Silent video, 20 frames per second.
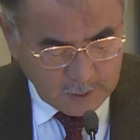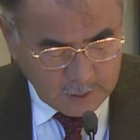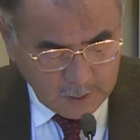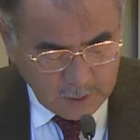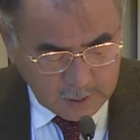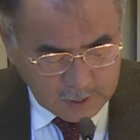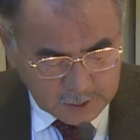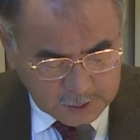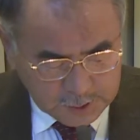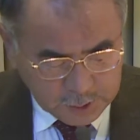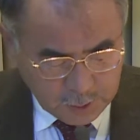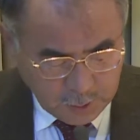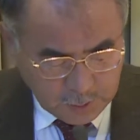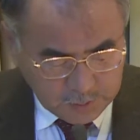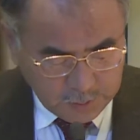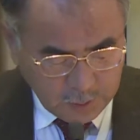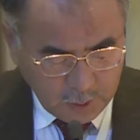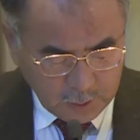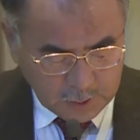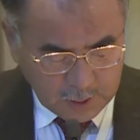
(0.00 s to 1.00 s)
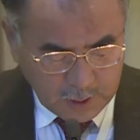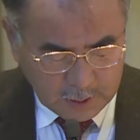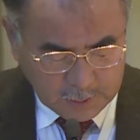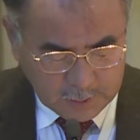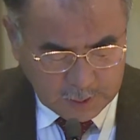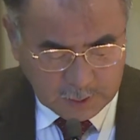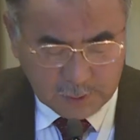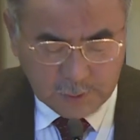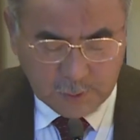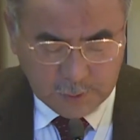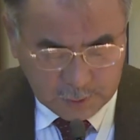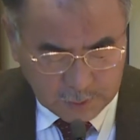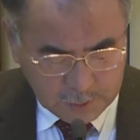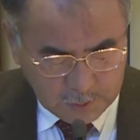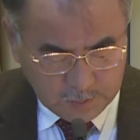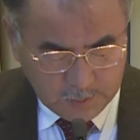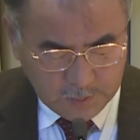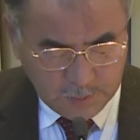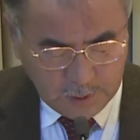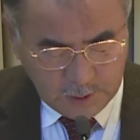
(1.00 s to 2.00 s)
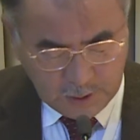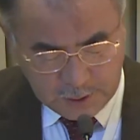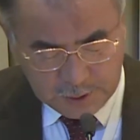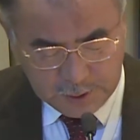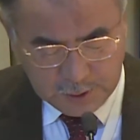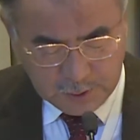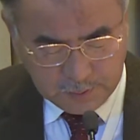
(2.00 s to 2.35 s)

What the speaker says: Other stone products include miniature